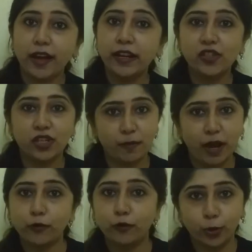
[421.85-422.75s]

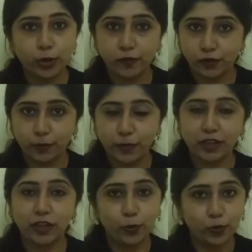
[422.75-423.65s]
GMAT words which were being
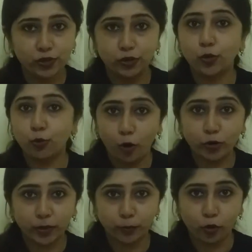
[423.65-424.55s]
used throughout
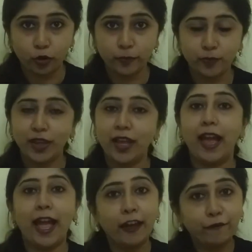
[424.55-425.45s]
the book.
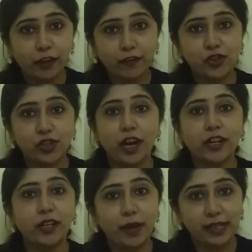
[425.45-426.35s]
I have given
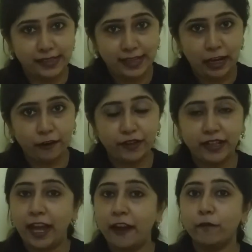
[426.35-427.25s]
GRE myself and I
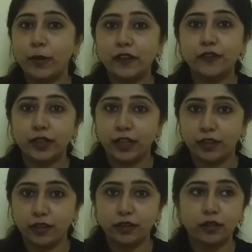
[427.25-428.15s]
have been a
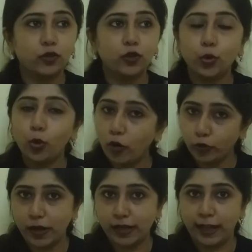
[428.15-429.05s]
reader throughout
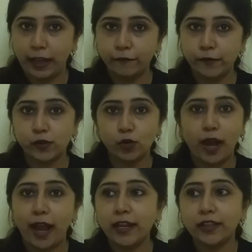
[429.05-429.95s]
my life, so
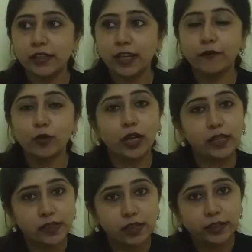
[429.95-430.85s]
I didn't have to
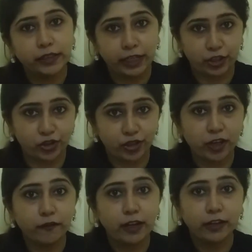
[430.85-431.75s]
consult a dictionary
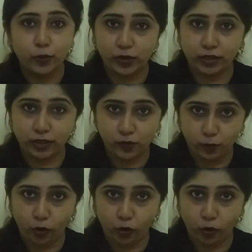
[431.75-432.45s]
while using this book.